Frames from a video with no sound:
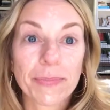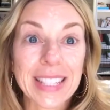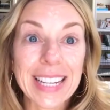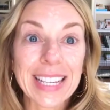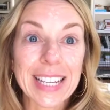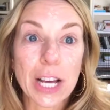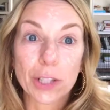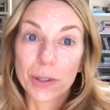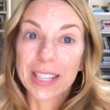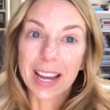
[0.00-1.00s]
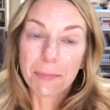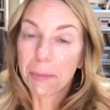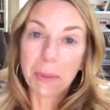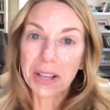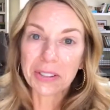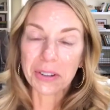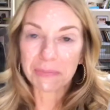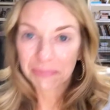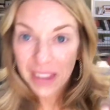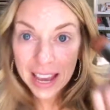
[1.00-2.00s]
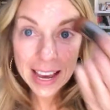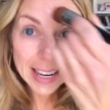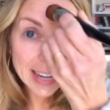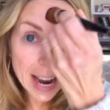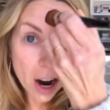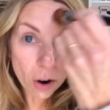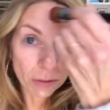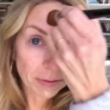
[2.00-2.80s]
See? So it's like I'm a puzzle. Now,